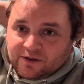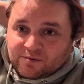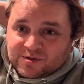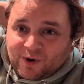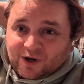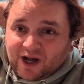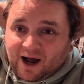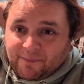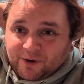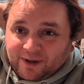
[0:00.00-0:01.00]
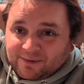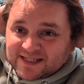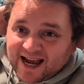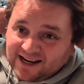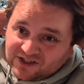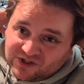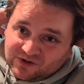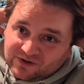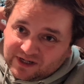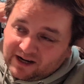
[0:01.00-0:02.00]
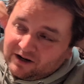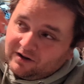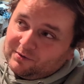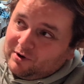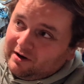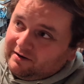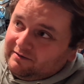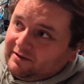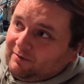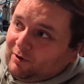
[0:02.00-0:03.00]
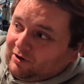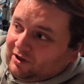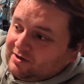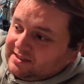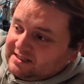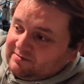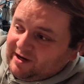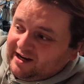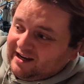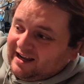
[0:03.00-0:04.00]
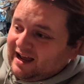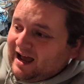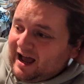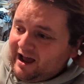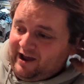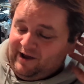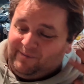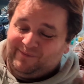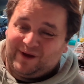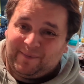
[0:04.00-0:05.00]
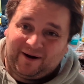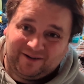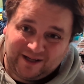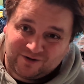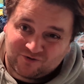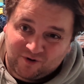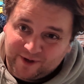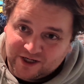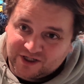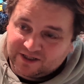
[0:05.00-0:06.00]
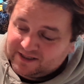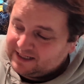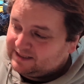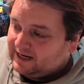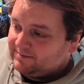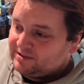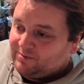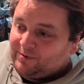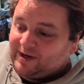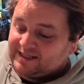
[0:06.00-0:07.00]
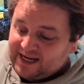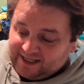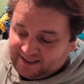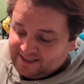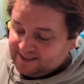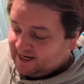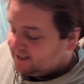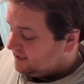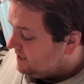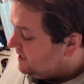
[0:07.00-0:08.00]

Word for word: There was one car boot that was cancelled and another one, the one closest to me, um, apparently it was rubbish this time, so we went to Hanley instead.